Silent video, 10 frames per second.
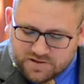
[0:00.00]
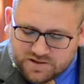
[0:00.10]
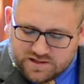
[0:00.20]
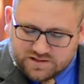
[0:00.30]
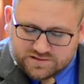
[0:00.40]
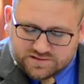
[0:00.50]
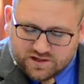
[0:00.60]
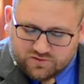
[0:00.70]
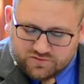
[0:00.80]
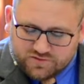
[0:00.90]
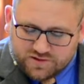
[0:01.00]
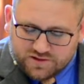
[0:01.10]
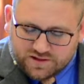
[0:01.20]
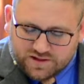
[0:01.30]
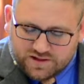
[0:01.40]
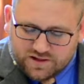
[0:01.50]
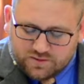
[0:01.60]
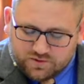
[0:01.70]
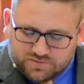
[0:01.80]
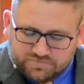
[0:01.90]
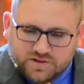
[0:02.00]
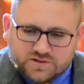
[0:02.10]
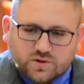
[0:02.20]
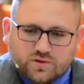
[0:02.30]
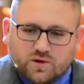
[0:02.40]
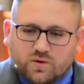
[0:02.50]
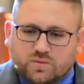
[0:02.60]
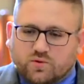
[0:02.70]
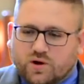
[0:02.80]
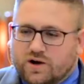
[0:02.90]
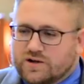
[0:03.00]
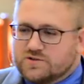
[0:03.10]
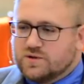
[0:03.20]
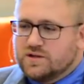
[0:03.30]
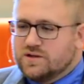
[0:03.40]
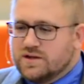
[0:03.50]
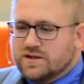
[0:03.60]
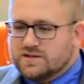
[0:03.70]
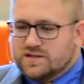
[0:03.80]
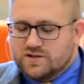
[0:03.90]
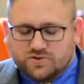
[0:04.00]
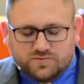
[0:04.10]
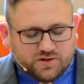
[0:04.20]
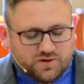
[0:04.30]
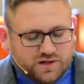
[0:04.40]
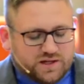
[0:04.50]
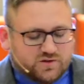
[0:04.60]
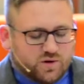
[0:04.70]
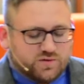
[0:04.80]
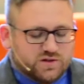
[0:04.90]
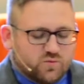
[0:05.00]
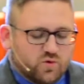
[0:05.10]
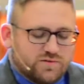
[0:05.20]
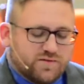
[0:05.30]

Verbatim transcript: He is self-condemned. Let's go to the Lord in prayer as we continue to look at his word this morning.